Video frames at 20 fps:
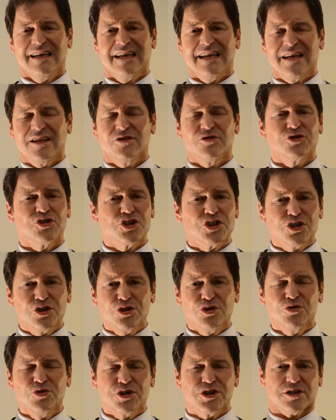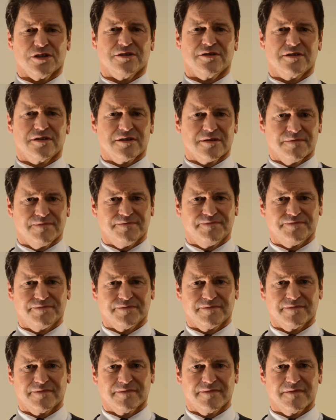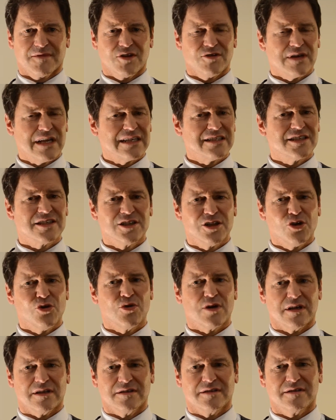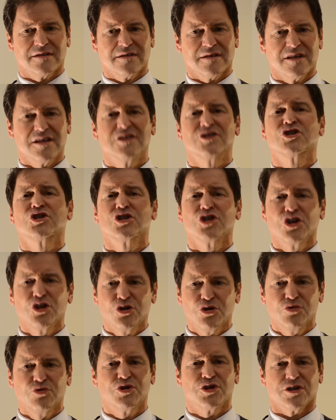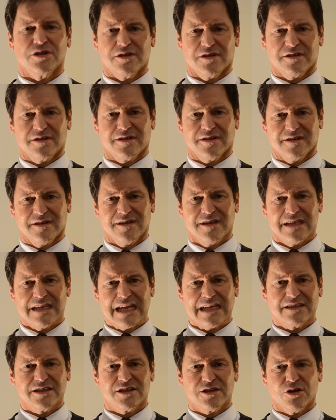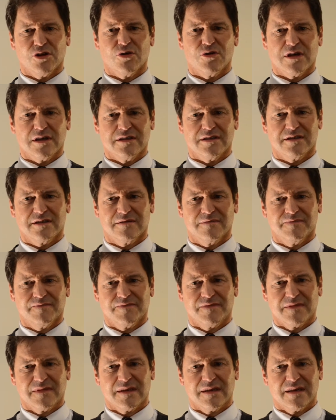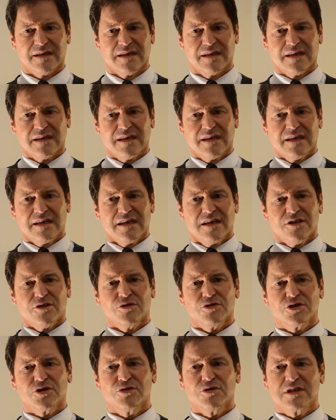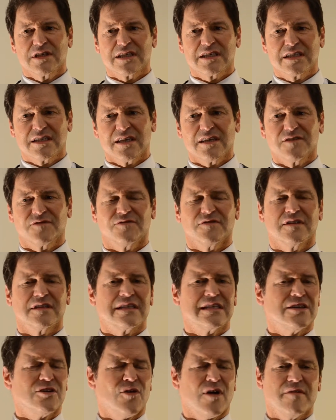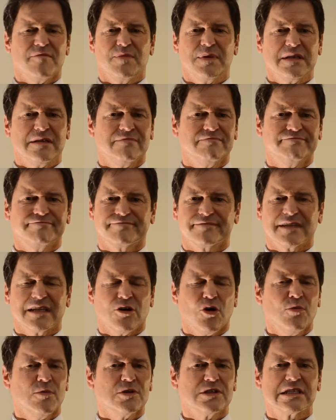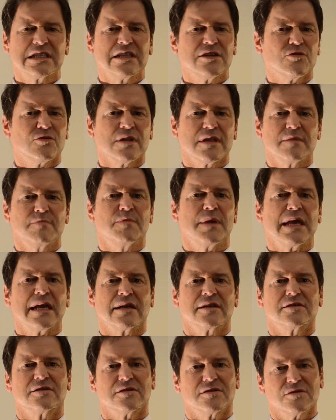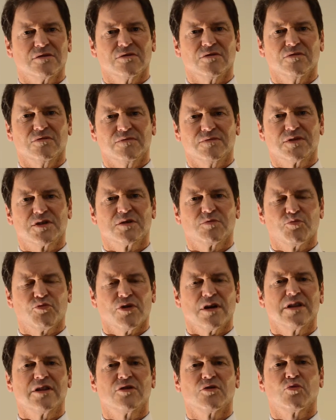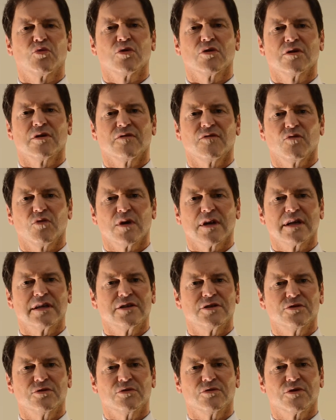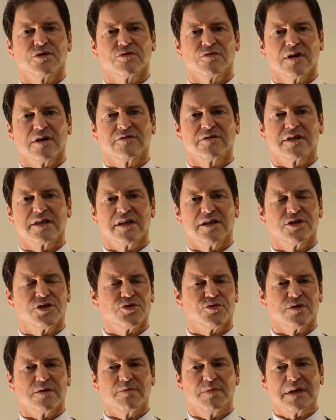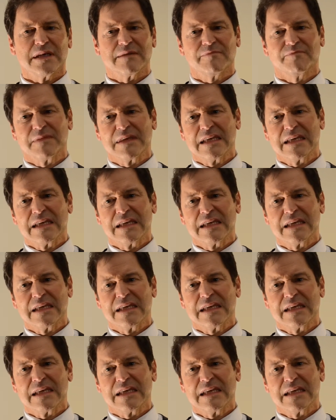and they're solutions. They're not slogans. Solutions, not slogans. They're so successful, you know, I've been almost literally begged to spread the word of what I do throughout the country, but,